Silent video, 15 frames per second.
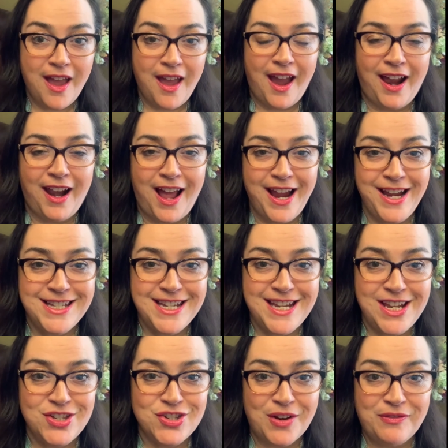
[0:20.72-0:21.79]
And I
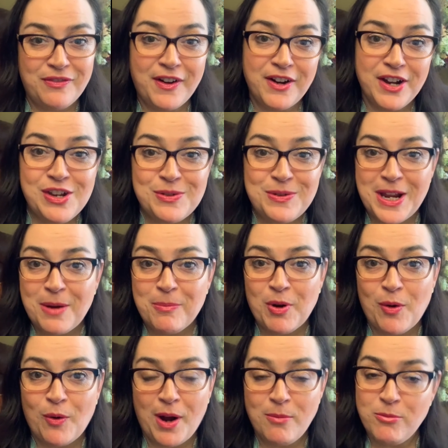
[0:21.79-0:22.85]
teach a very unique
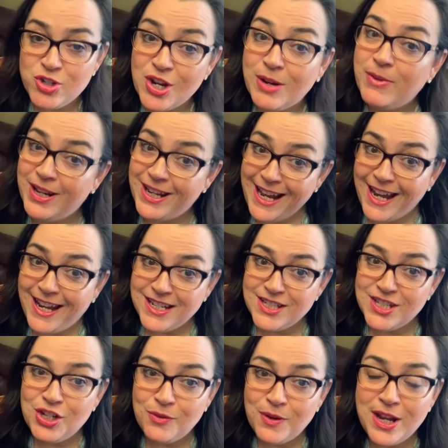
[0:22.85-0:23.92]
program, which I'm going to get
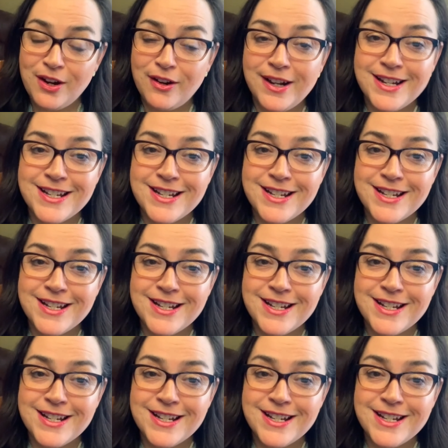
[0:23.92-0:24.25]
into here in a